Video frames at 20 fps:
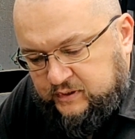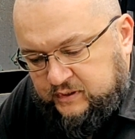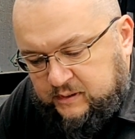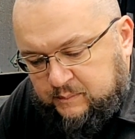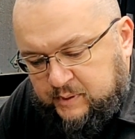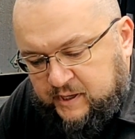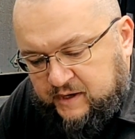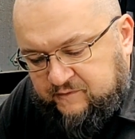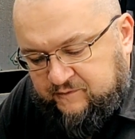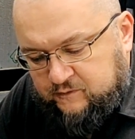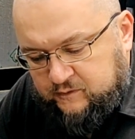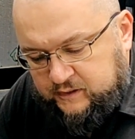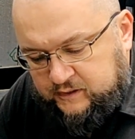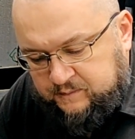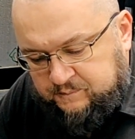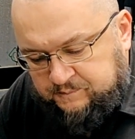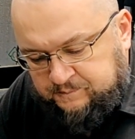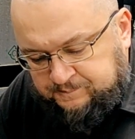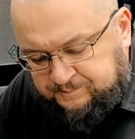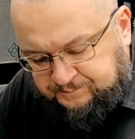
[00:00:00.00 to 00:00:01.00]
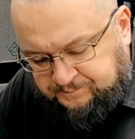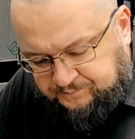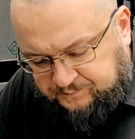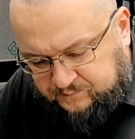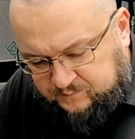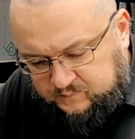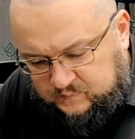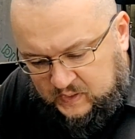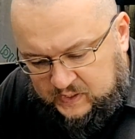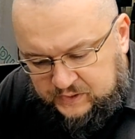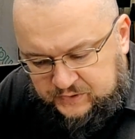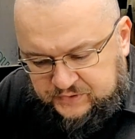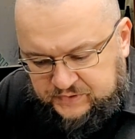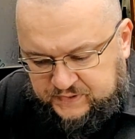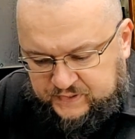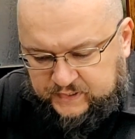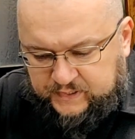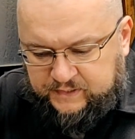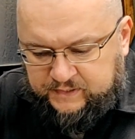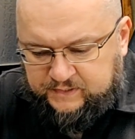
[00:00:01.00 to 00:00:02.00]
baffle in each
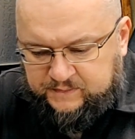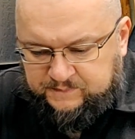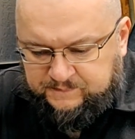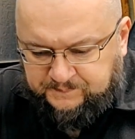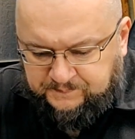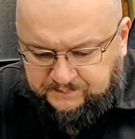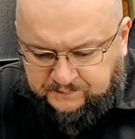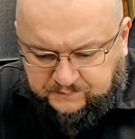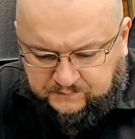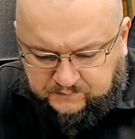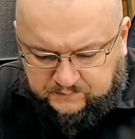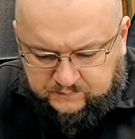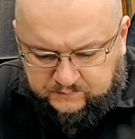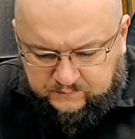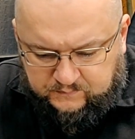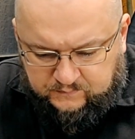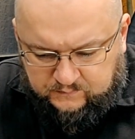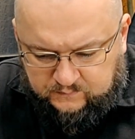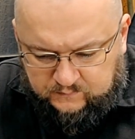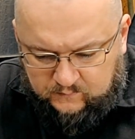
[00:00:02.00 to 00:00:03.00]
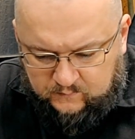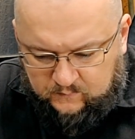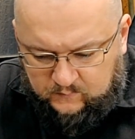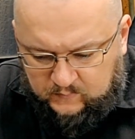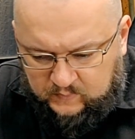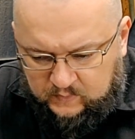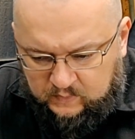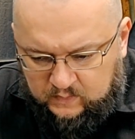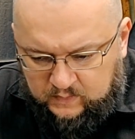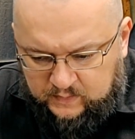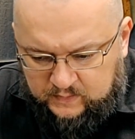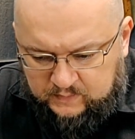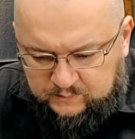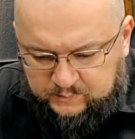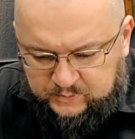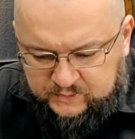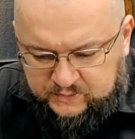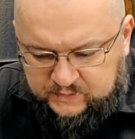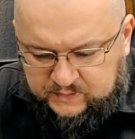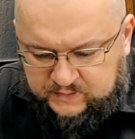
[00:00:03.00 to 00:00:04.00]
side.
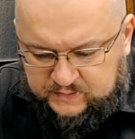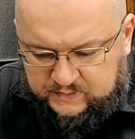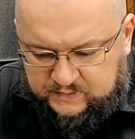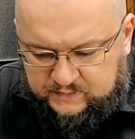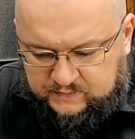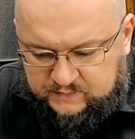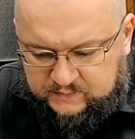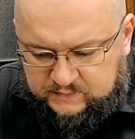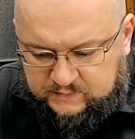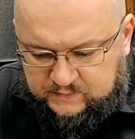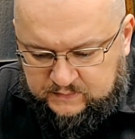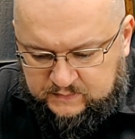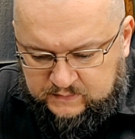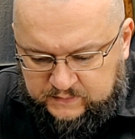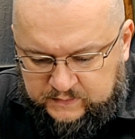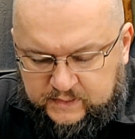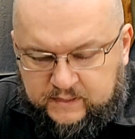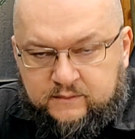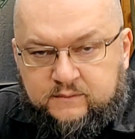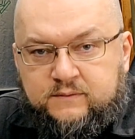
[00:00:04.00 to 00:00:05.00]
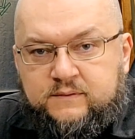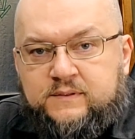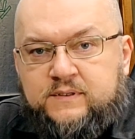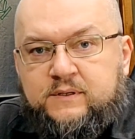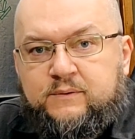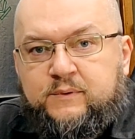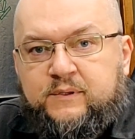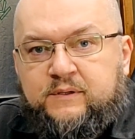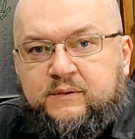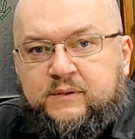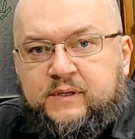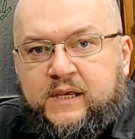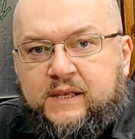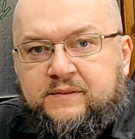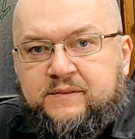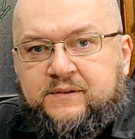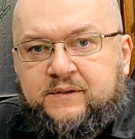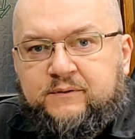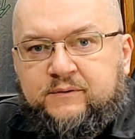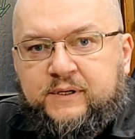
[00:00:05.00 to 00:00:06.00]
But yeah, we'll see when we
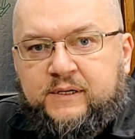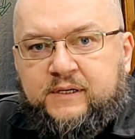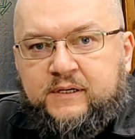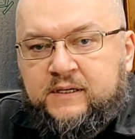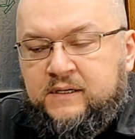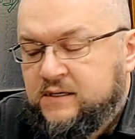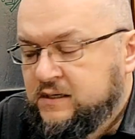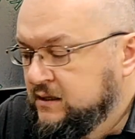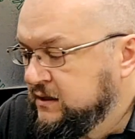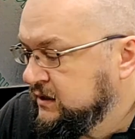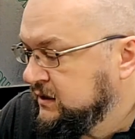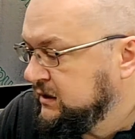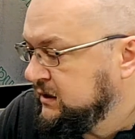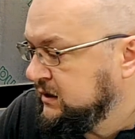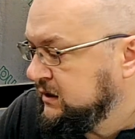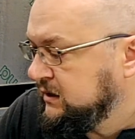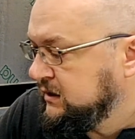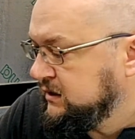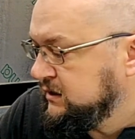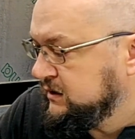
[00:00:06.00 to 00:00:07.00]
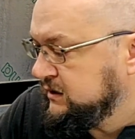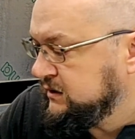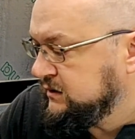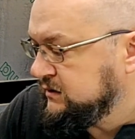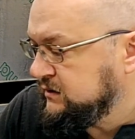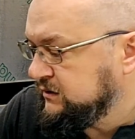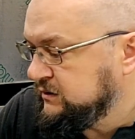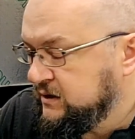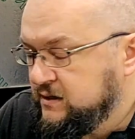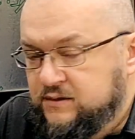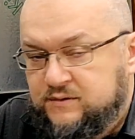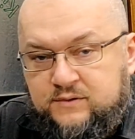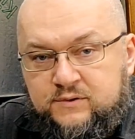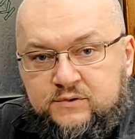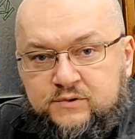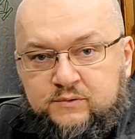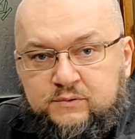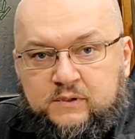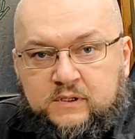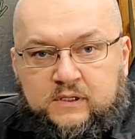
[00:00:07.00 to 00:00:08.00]
get there, really. So as
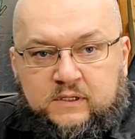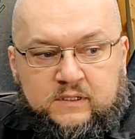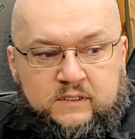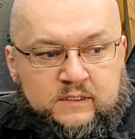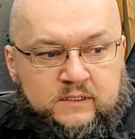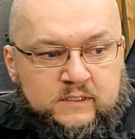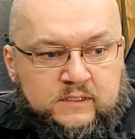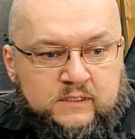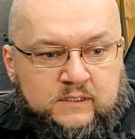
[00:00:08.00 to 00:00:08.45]
usual,